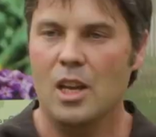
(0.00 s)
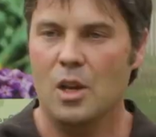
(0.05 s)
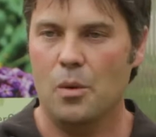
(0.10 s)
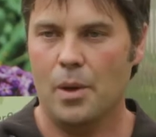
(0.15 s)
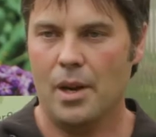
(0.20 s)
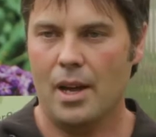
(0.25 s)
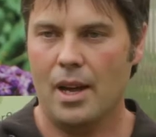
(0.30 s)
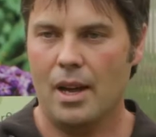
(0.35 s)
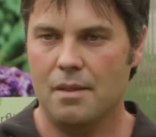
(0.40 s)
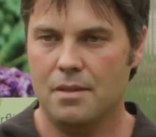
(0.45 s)
You
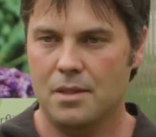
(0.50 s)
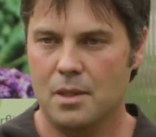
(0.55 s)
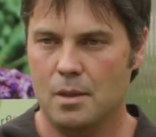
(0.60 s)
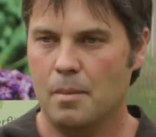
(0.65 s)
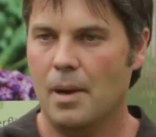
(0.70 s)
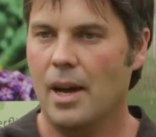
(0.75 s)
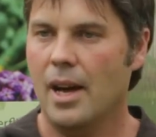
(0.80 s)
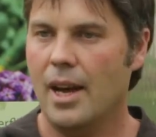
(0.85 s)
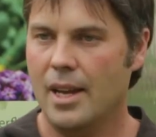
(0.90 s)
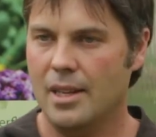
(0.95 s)
want to have some
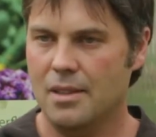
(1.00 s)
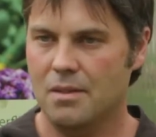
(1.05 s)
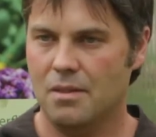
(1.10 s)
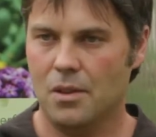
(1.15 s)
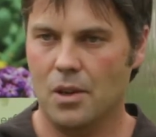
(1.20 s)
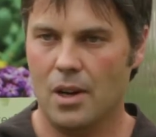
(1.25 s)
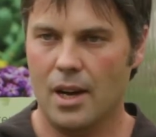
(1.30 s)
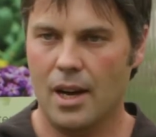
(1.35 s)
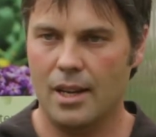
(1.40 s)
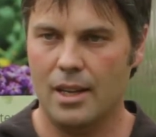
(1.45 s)
height
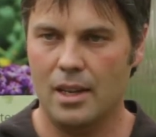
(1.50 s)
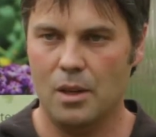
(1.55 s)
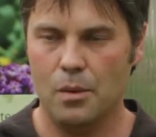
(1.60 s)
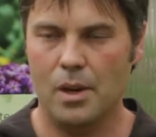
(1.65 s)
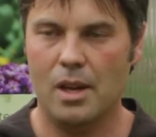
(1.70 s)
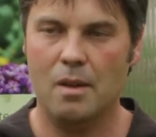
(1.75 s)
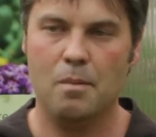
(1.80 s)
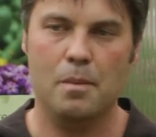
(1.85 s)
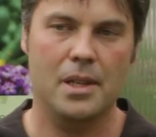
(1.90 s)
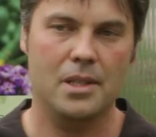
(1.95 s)
variety, you
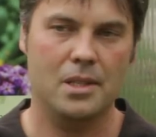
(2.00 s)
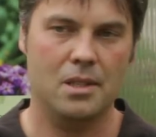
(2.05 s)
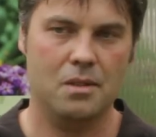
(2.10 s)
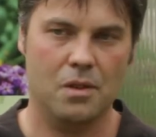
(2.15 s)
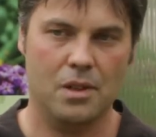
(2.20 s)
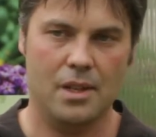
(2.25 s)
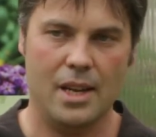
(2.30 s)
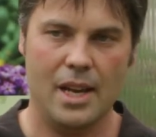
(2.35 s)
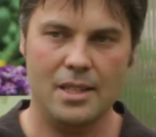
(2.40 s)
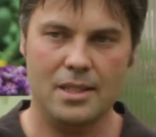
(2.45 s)
want to have places
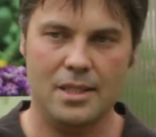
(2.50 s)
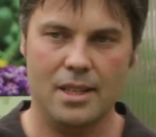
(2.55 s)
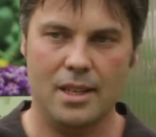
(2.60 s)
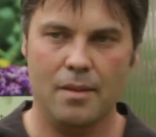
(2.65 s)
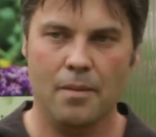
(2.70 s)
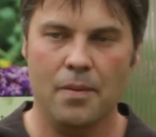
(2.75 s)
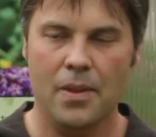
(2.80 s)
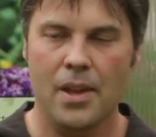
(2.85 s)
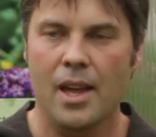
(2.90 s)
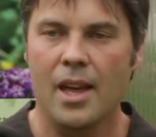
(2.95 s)
for
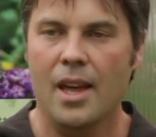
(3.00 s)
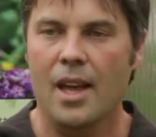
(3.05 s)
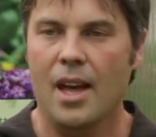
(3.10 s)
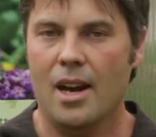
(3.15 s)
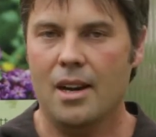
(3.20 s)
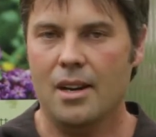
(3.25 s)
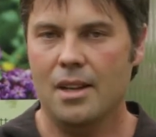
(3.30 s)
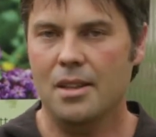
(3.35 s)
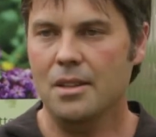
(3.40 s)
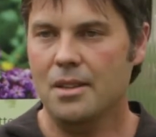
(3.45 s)
nesting.
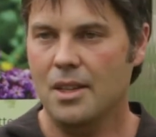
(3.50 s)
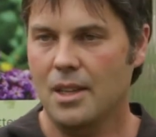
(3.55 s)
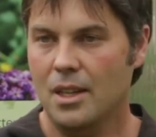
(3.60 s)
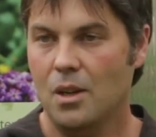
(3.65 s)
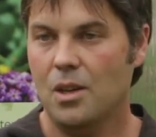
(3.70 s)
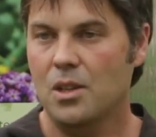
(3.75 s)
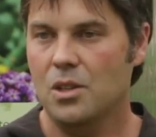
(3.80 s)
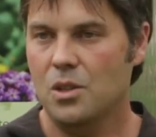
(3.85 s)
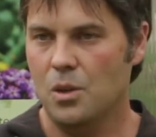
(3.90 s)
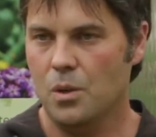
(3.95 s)
And another thing you
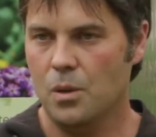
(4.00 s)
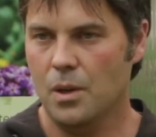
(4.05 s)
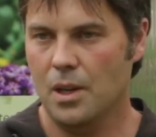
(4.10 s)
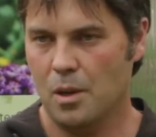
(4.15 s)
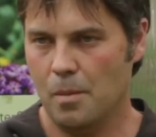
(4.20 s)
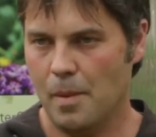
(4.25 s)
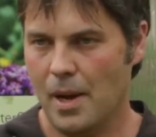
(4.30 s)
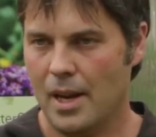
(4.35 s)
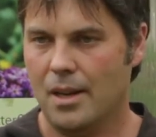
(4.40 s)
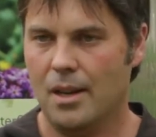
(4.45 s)
can do in
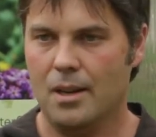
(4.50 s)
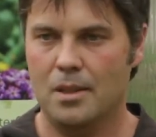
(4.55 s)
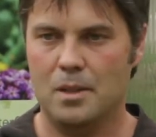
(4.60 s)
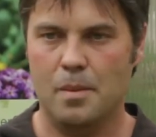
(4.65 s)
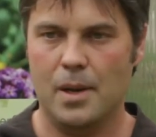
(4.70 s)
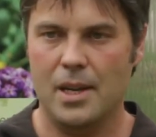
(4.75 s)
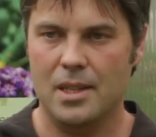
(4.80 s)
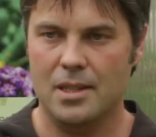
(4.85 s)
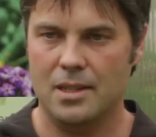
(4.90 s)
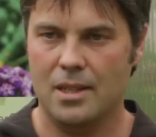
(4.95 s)
your backyard
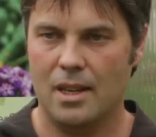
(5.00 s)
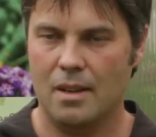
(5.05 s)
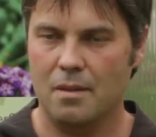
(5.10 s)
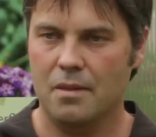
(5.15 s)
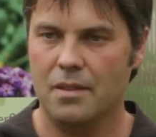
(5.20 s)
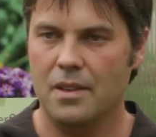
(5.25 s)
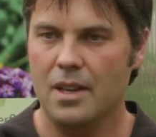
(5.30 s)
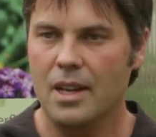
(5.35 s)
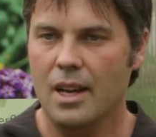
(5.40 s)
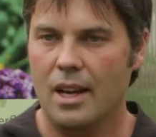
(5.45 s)
space is
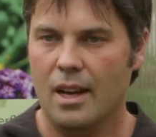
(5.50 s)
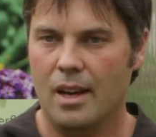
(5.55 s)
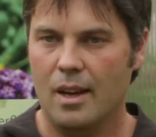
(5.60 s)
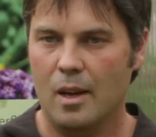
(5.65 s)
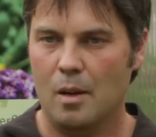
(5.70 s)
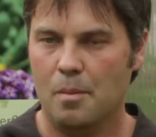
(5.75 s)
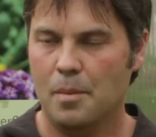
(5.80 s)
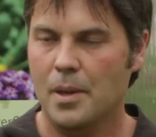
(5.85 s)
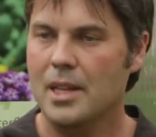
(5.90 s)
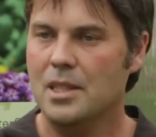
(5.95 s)
have
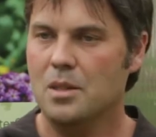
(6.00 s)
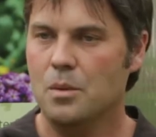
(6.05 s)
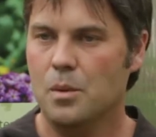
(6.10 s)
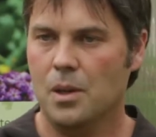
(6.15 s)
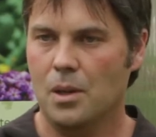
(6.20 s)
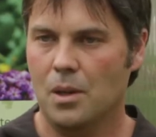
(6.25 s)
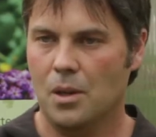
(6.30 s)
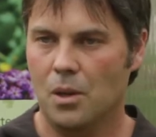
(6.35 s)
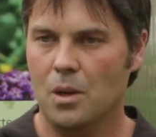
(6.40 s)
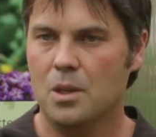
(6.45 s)
plants that
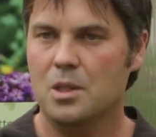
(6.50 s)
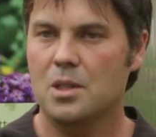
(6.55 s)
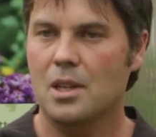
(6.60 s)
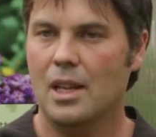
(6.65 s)
will encourage